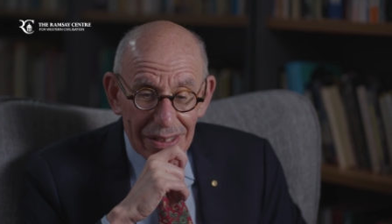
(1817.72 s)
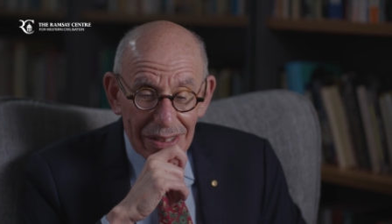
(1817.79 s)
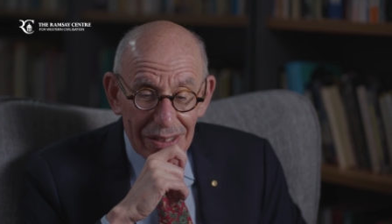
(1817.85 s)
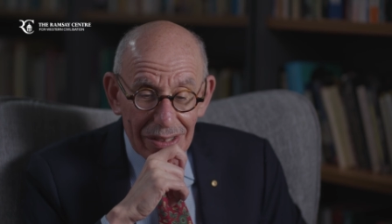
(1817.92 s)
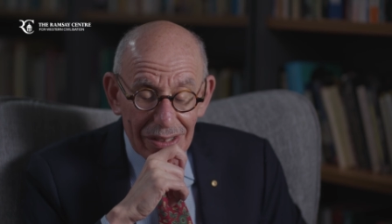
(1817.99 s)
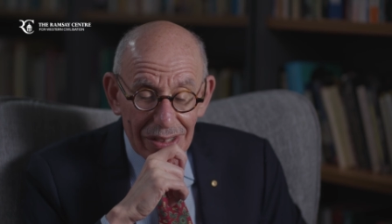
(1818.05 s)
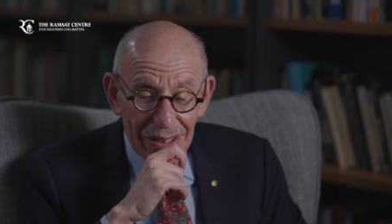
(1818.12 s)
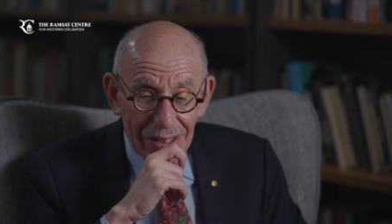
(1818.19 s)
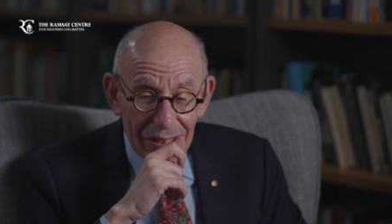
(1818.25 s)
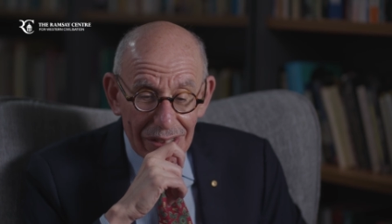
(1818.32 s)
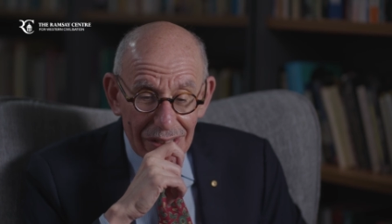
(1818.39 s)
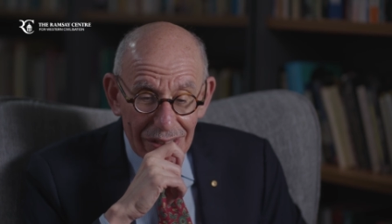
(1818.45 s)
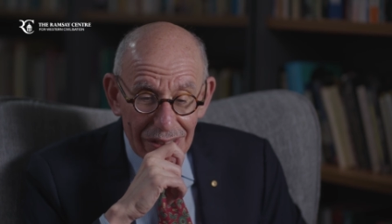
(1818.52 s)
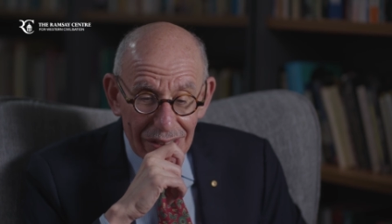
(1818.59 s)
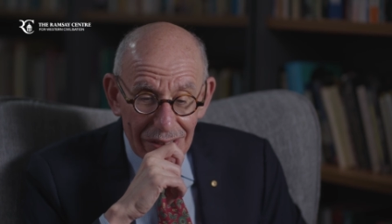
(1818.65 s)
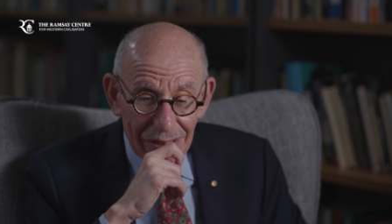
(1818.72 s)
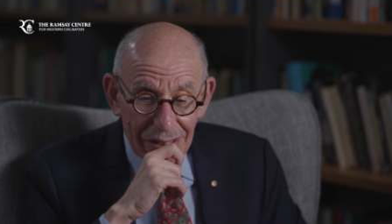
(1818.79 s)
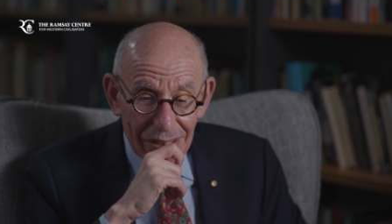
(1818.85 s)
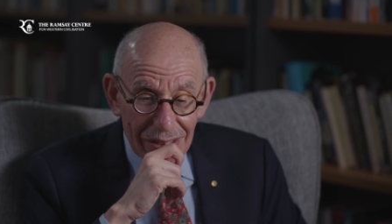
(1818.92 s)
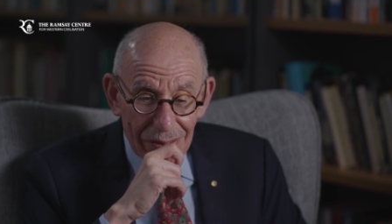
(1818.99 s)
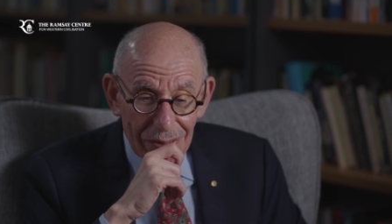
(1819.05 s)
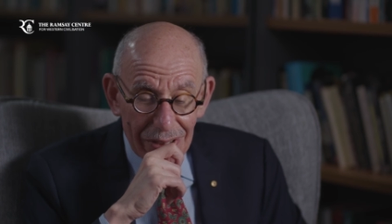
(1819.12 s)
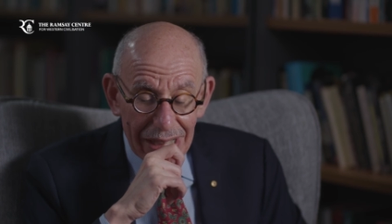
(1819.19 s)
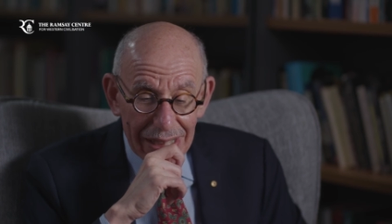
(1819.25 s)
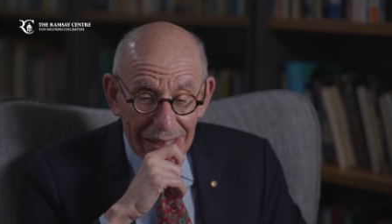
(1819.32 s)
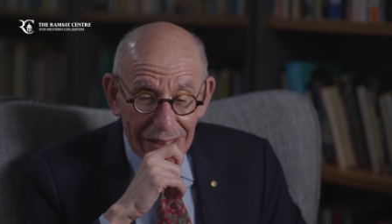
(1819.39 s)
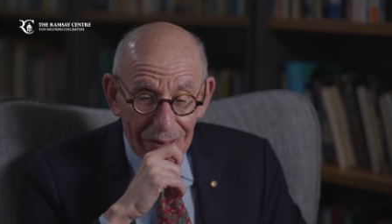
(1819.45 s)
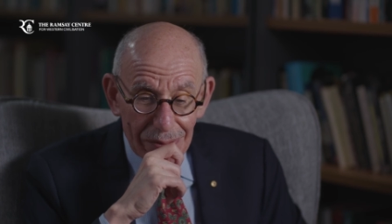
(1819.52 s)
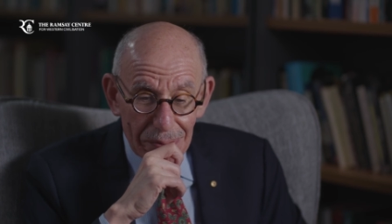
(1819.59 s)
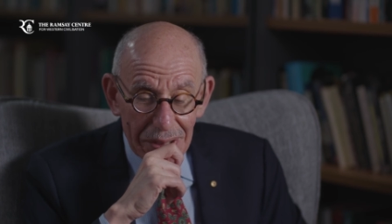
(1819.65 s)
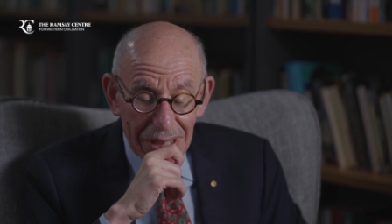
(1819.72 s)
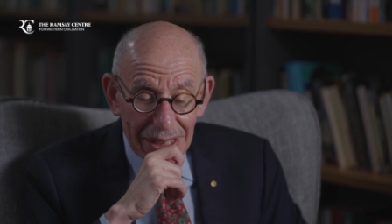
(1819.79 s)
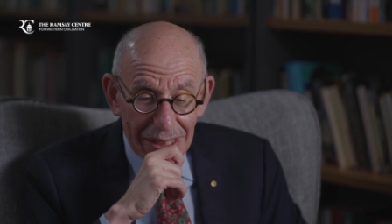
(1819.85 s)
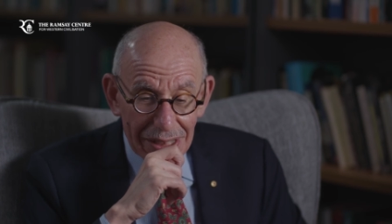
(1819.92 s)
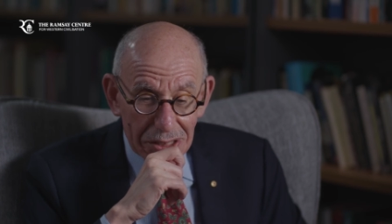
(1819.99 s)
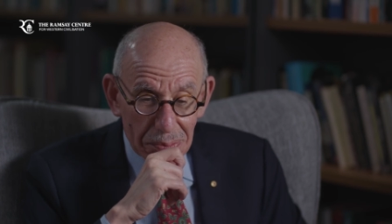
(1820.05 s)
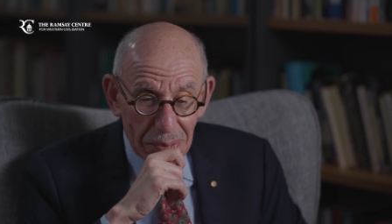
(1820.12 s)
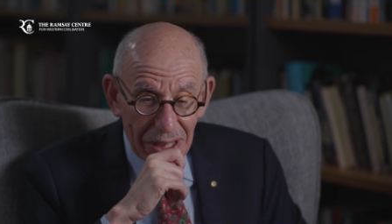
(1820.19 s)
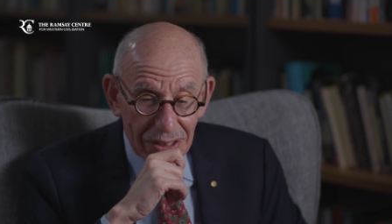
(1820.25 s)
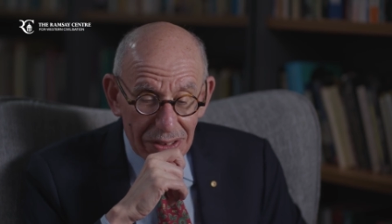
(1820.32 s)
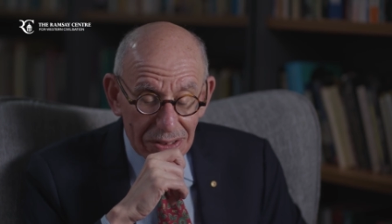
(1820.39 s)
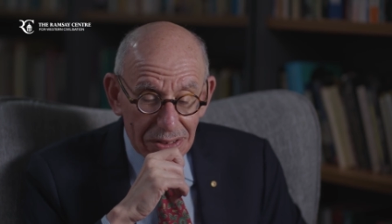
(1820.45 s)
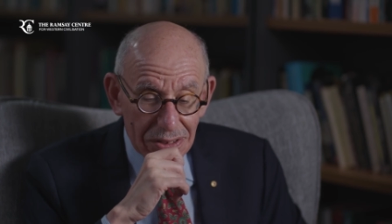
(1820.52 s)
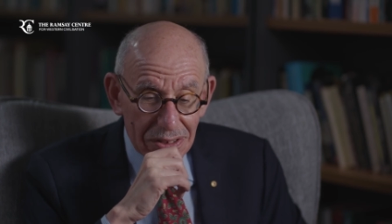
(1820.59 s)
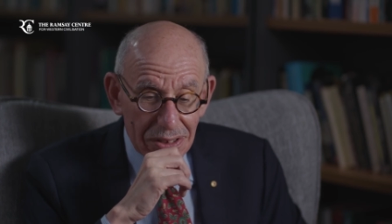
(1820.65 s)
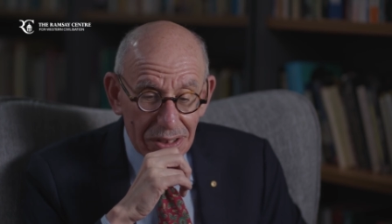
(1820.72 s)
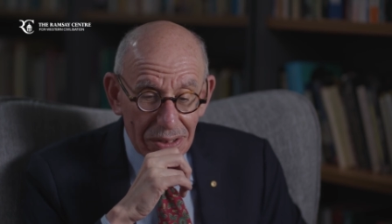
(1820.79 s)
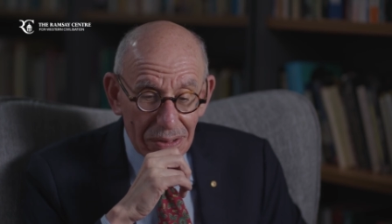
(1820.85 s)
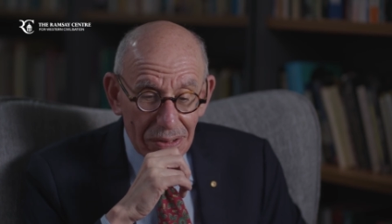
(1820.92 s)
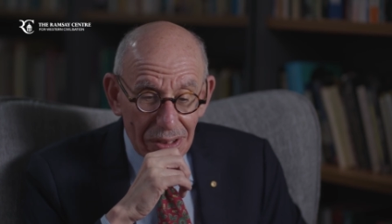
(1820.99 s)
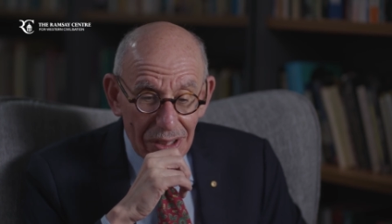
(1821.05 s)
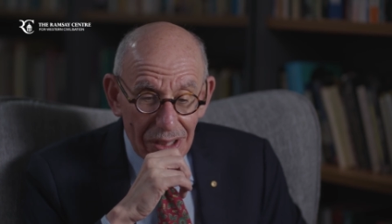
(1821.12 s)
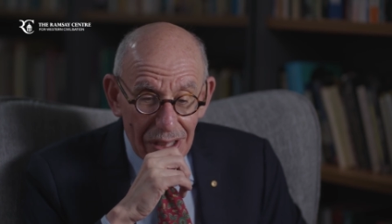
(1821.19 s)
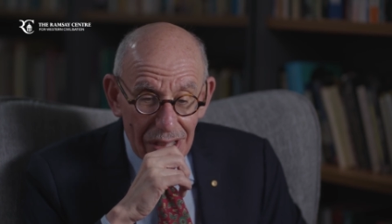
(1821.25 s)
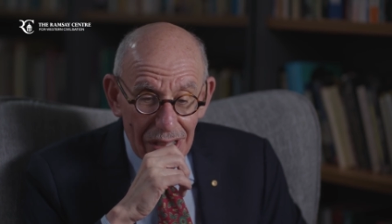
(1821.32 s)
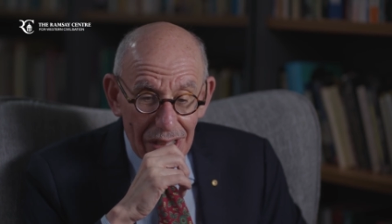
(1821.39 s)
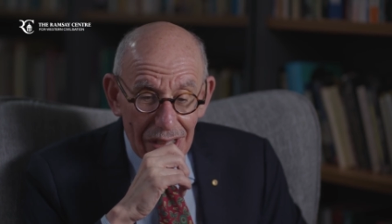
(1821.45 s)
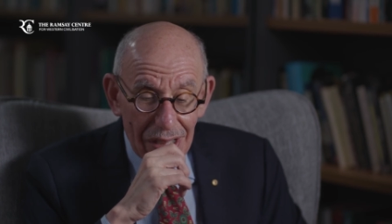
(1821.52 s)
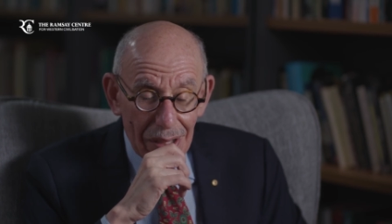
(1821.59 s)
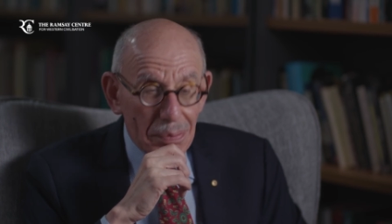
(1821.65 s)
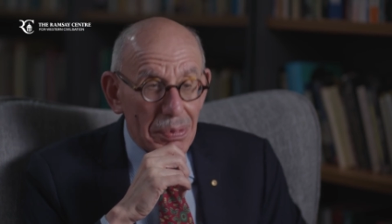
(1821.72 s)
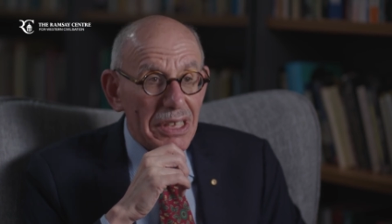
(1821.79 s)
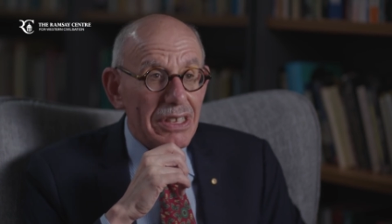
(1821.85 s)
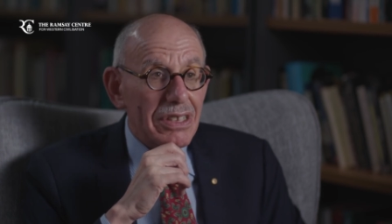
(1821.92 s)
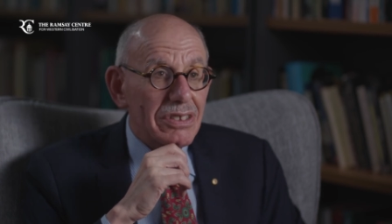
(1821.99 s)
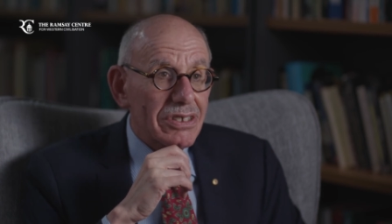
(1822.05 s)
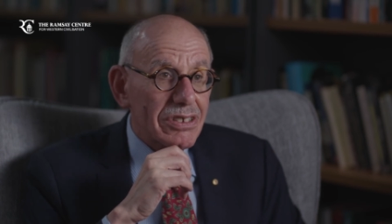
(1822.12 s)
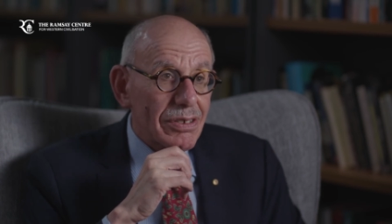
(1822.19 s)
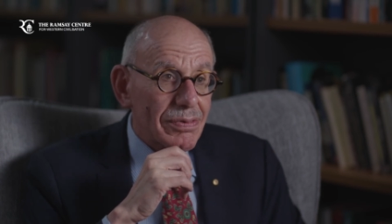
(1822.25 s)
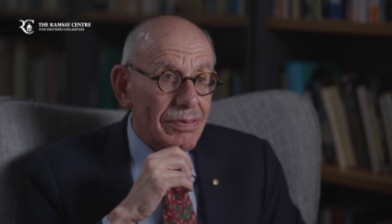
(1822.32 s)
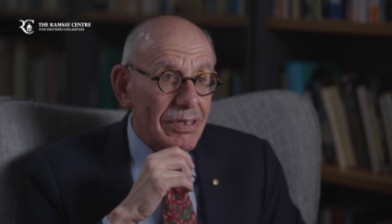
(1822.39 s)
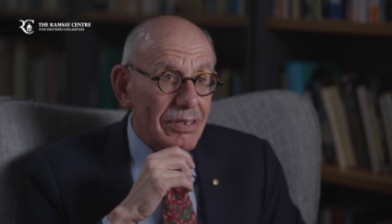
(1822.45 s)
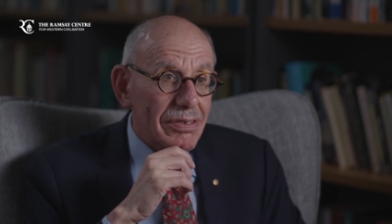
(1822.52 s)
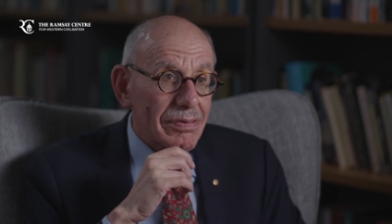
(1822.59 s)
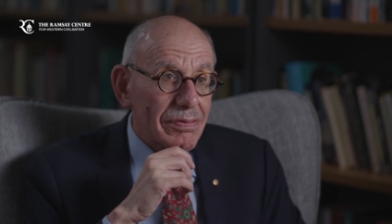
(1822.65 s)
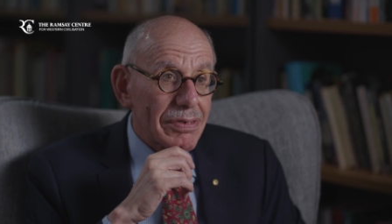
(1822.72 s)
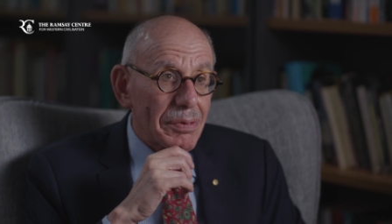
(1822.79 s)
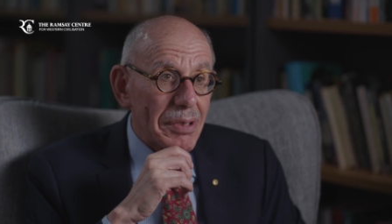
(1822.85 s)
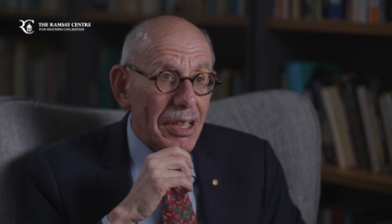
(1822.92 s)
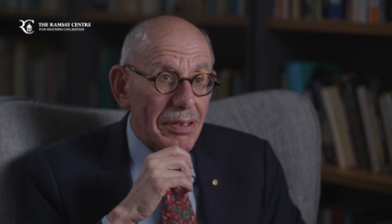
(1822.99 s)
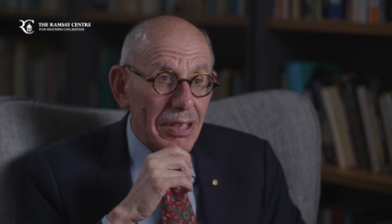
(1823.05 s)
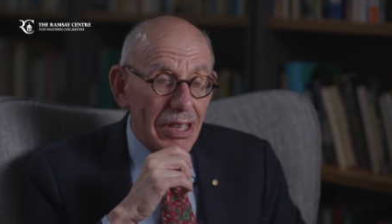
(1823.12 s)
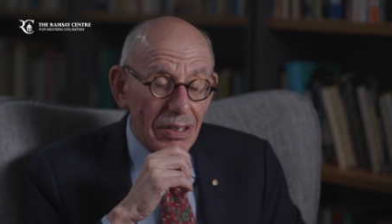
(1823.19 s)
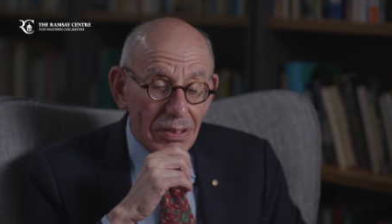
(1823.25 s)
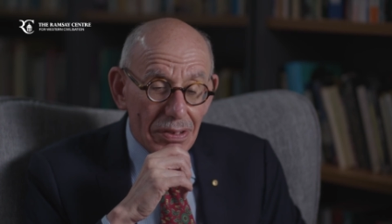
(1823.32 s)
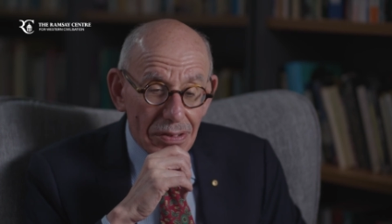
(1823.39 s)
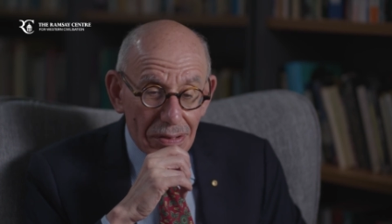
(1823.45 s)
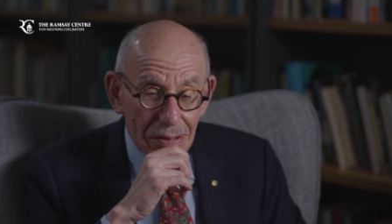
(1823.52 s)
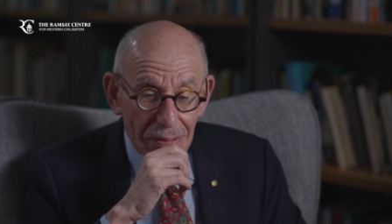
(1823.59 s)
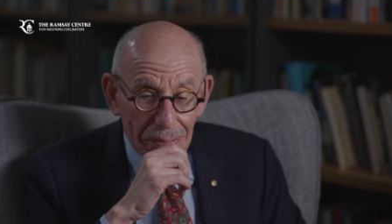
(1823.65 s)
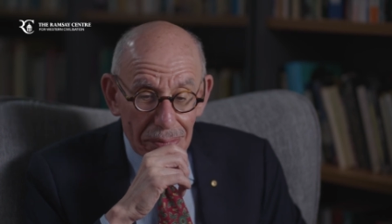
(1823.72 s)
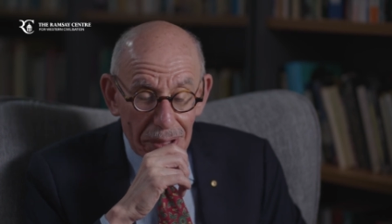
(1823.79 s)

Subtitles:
the fact of being exposed to opinions different from our own.